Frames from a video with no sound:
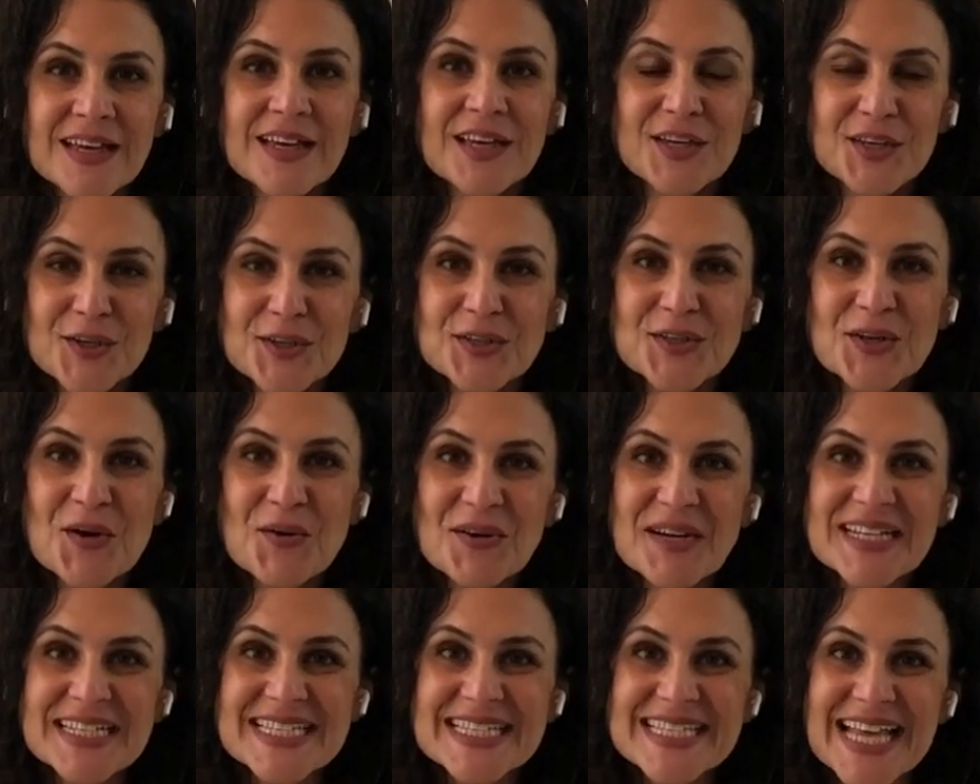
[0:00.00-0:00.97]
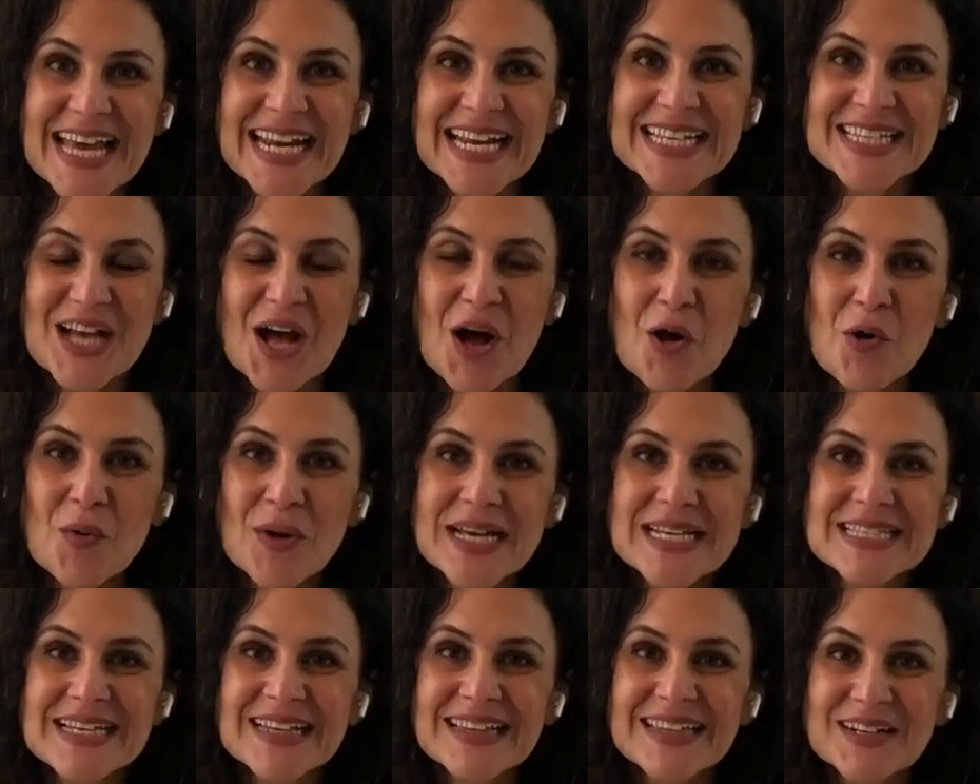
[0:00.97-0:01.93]
You'll notice that it's
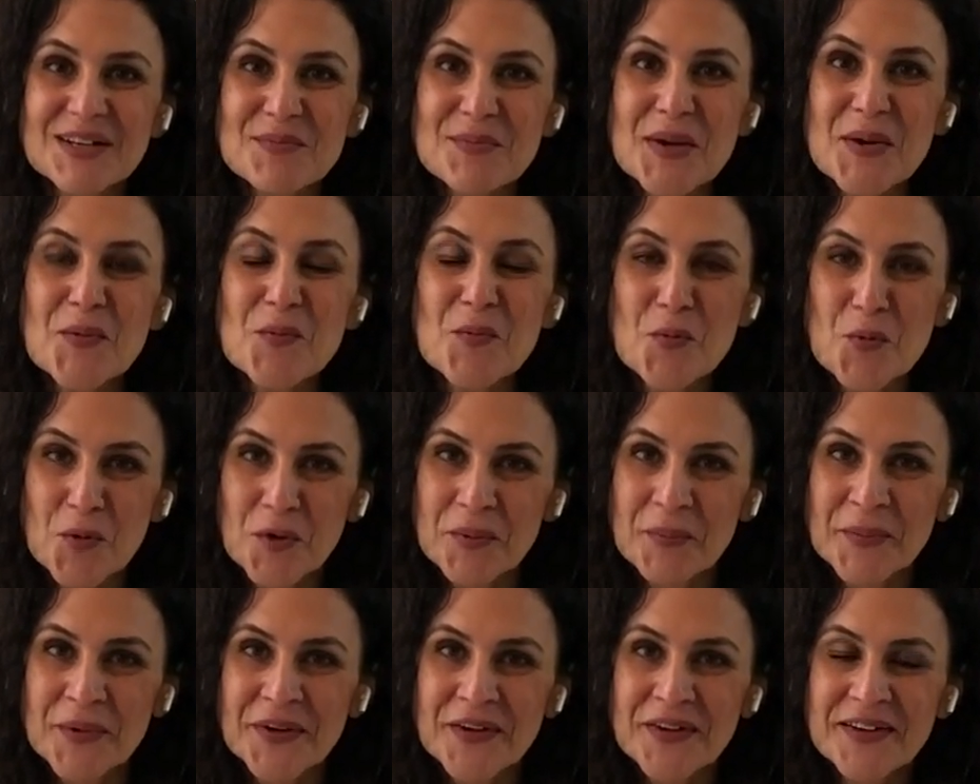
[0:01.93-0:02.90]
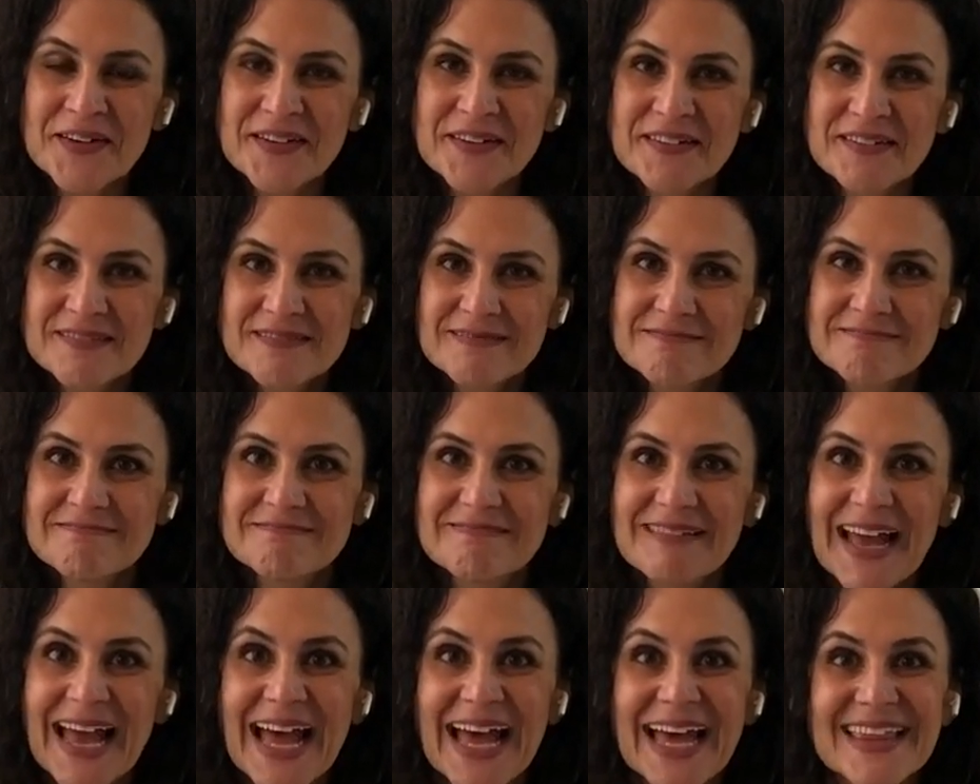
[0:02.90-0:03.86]
always a little bit warmer
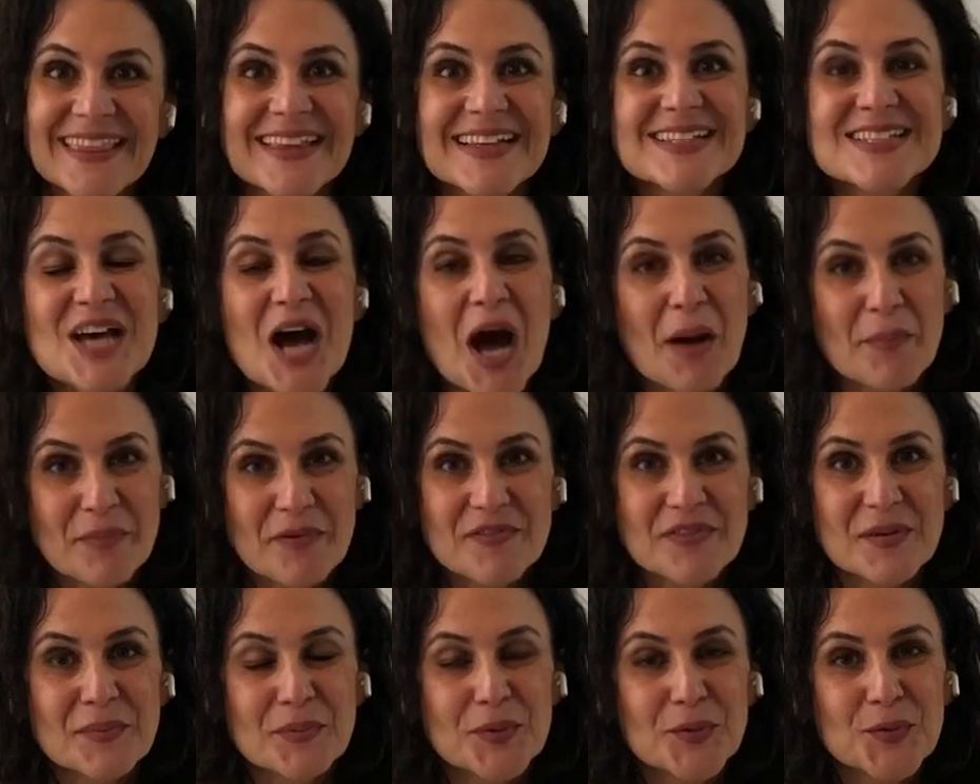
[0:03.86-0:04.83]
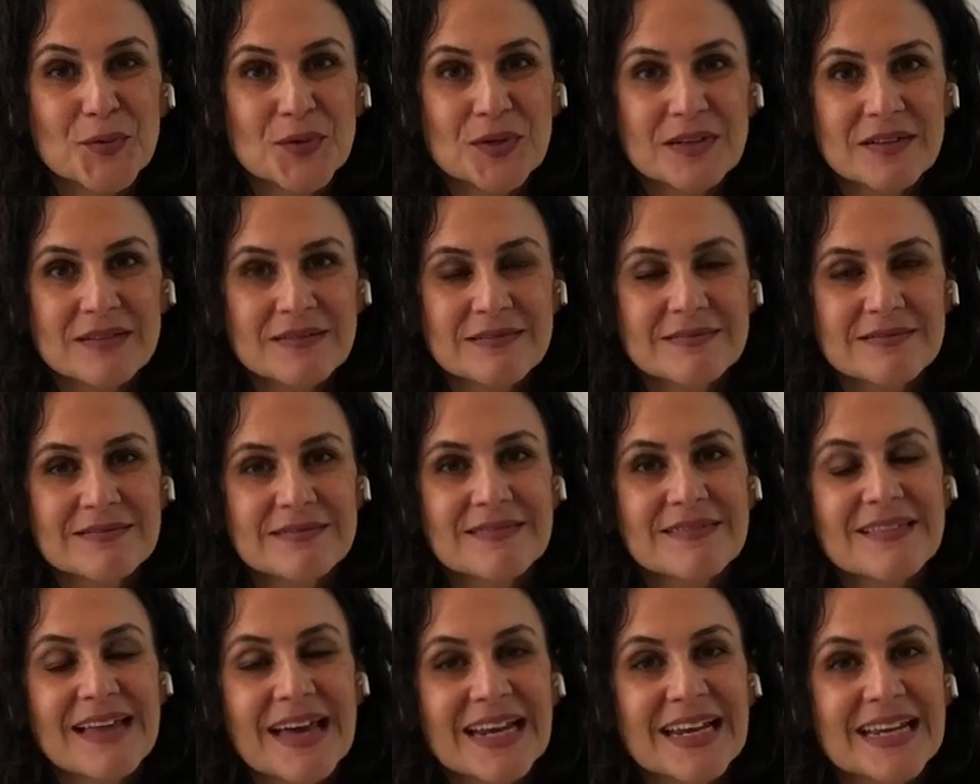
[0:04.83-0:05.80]
at the top of the pool
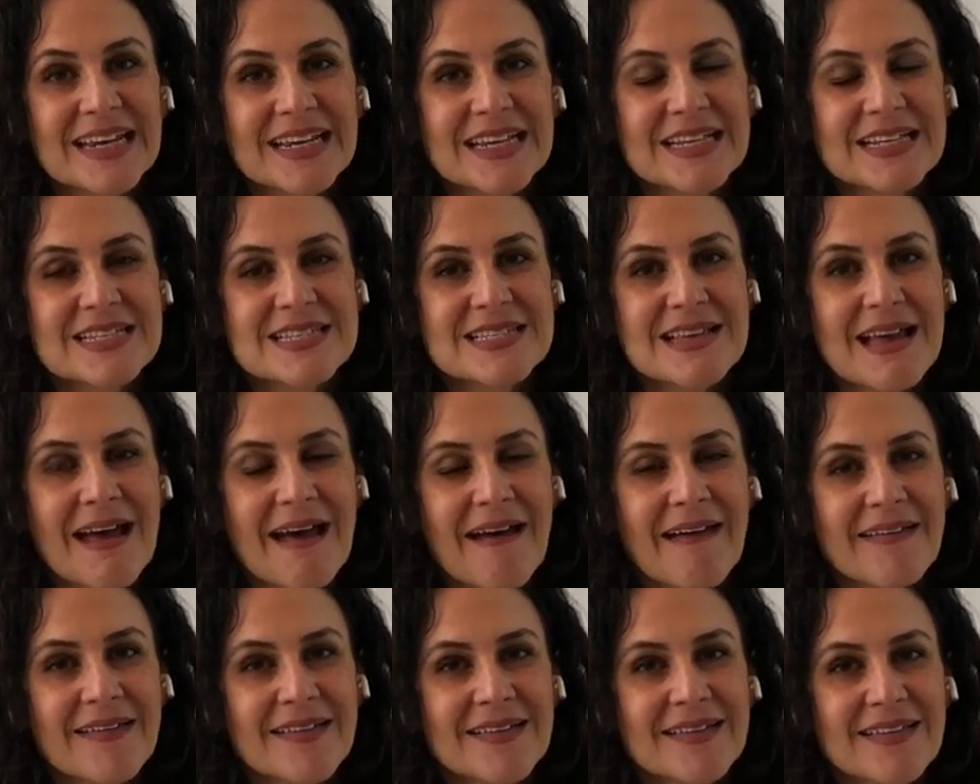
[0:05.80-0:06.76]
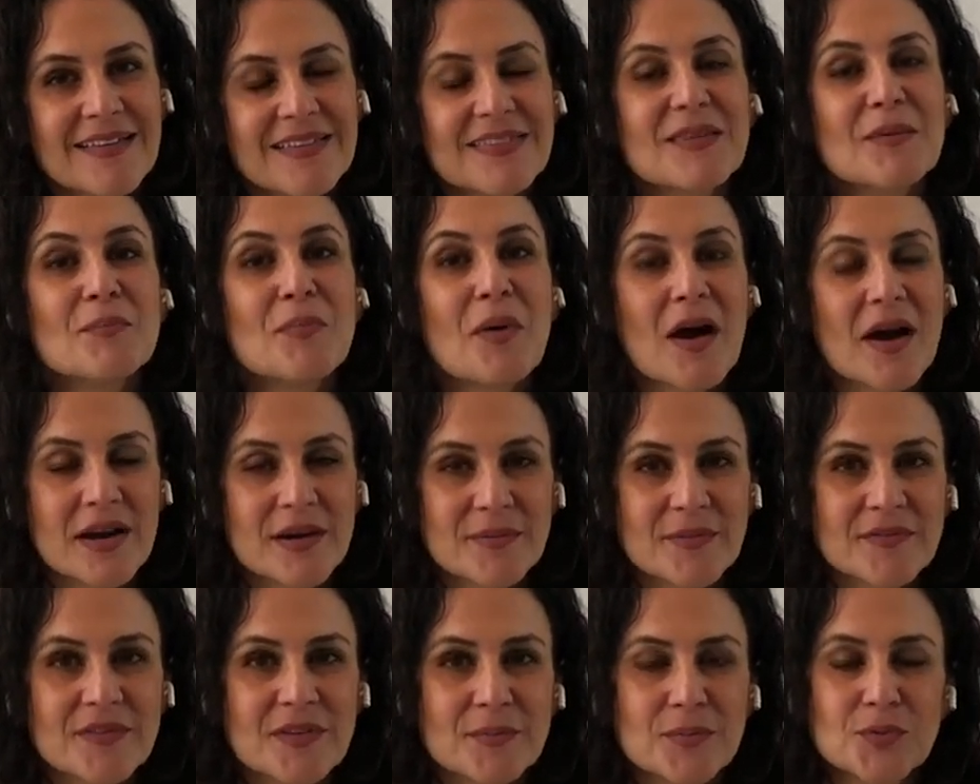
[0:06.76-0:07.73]
than it is at the bottom
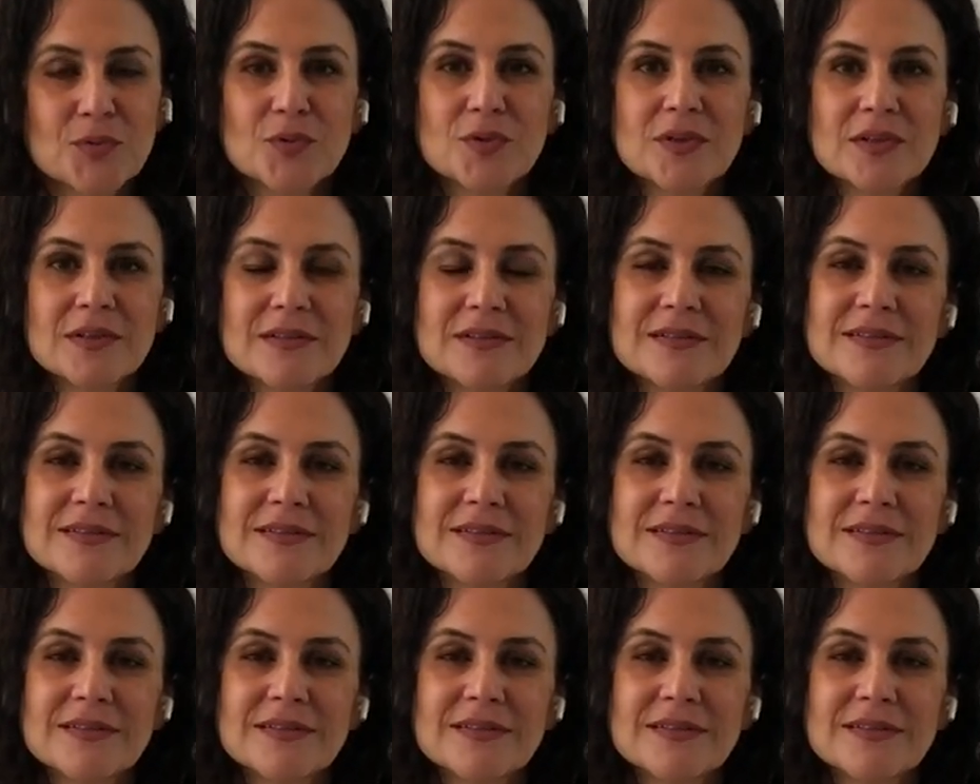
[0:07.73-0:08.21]
of the pool.